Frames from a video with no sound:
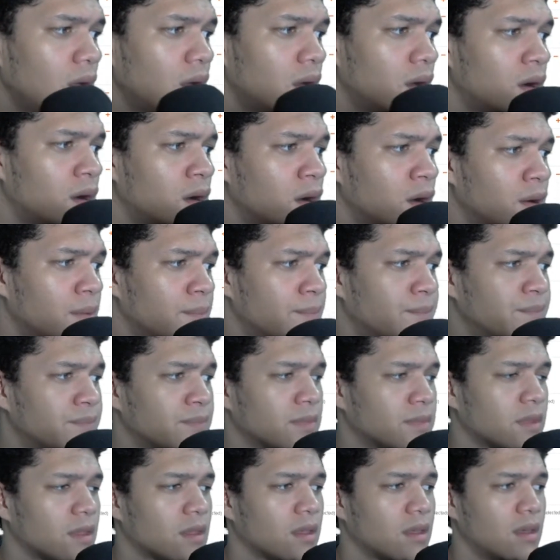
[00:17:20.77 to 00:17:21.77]

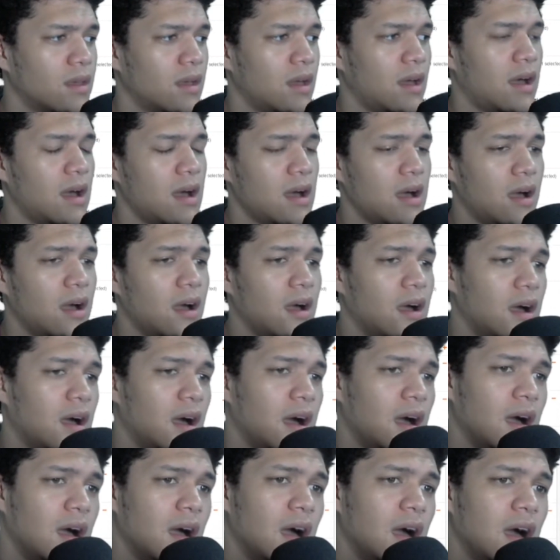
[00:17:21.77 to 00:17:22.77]

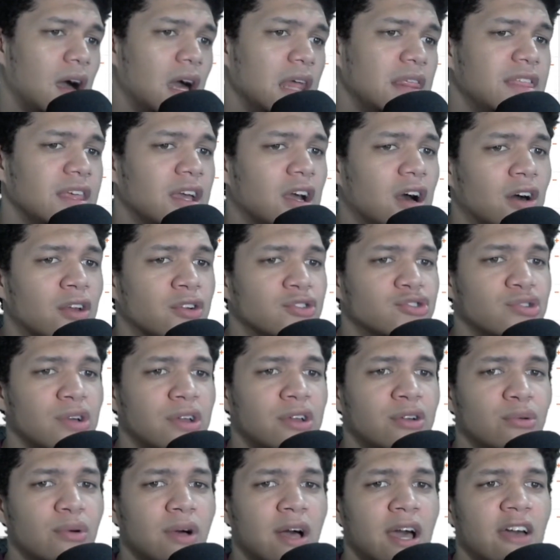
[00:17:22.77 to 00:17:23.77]
I think
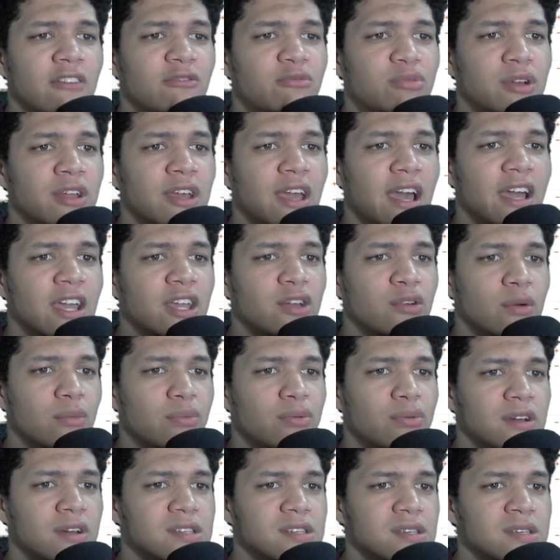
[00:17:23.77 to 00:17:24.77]
AutoTrader will have pretty accurate
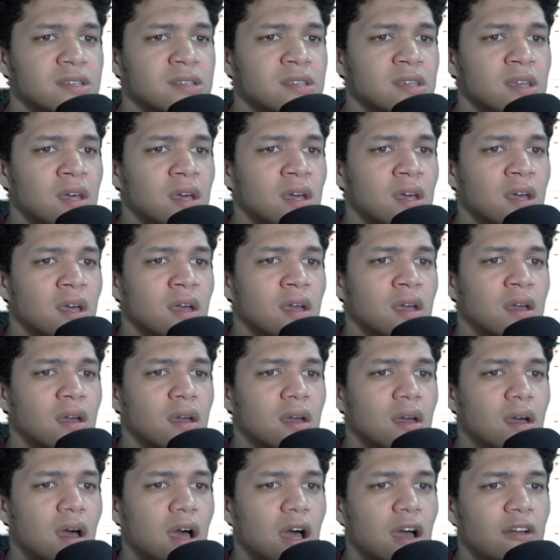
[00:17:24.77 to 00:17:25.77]
prices.
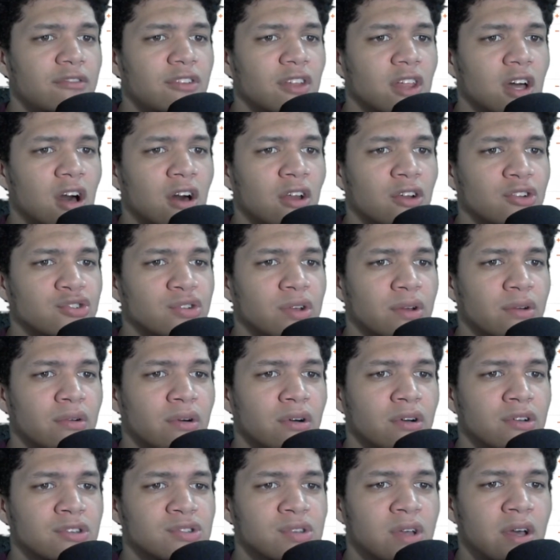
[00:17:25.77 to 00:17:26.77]
I feel like AutoTrader will
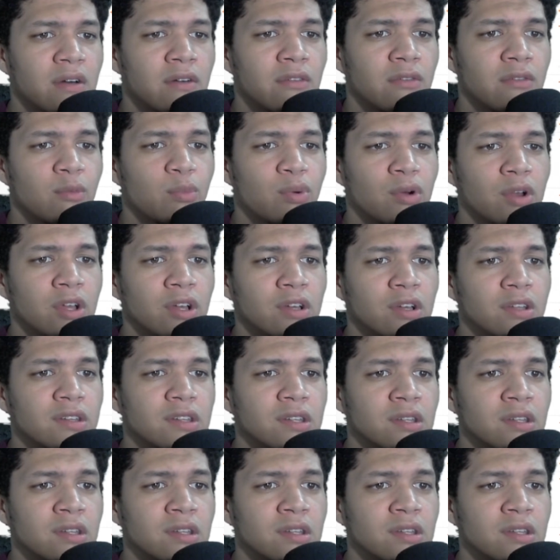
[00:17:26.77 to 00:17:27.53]
also have pretty good